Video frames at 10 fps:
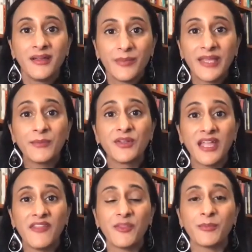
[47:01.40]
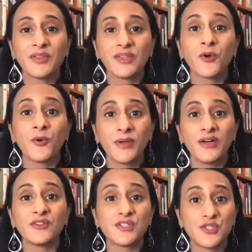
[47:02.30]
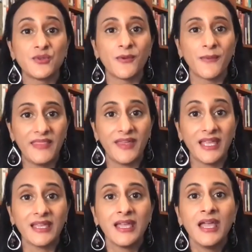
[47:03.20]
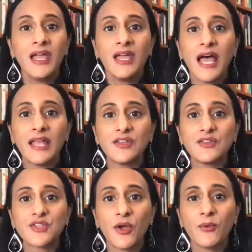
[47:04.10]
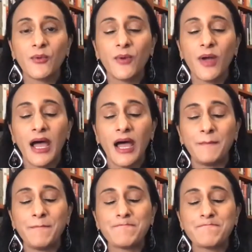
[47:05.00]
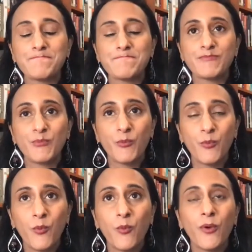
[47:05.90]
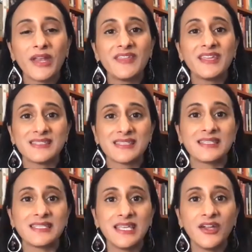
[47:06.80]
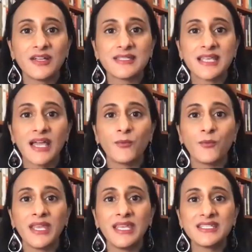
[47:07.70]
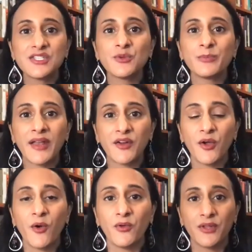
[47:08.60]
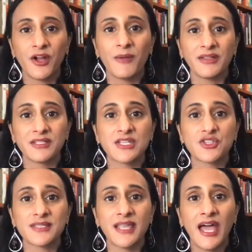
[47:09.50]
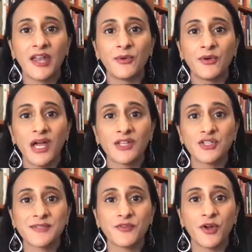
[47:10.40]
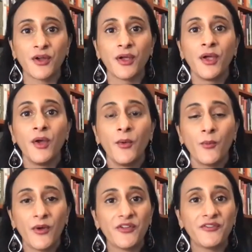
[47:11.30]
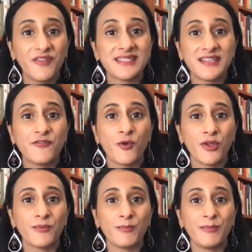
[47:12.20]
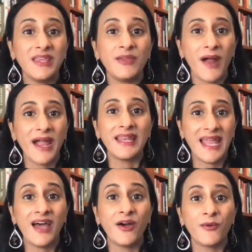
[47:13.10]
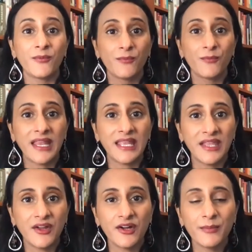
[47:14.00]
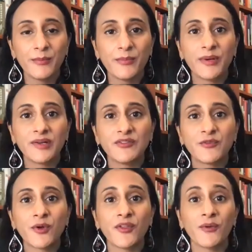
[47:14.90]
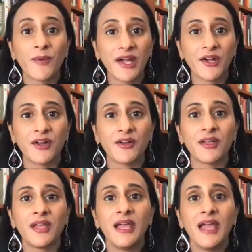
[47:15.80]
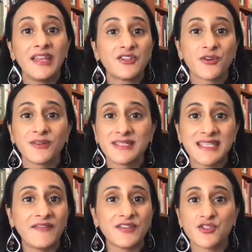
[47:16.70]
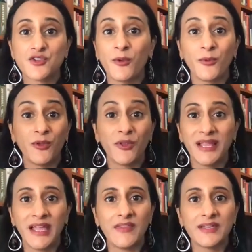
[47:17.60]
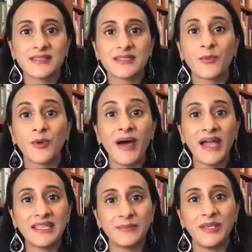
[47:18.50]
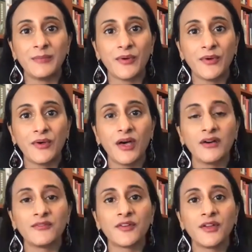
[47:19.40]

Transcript: being able to get the political will to do the right thing. And so um, one of the insights here is that we need to do better at holding our politicians accountable, not just for what they're fixing for me right now, right here, but for their record. And journalists have a strong role to play in this, reminding people of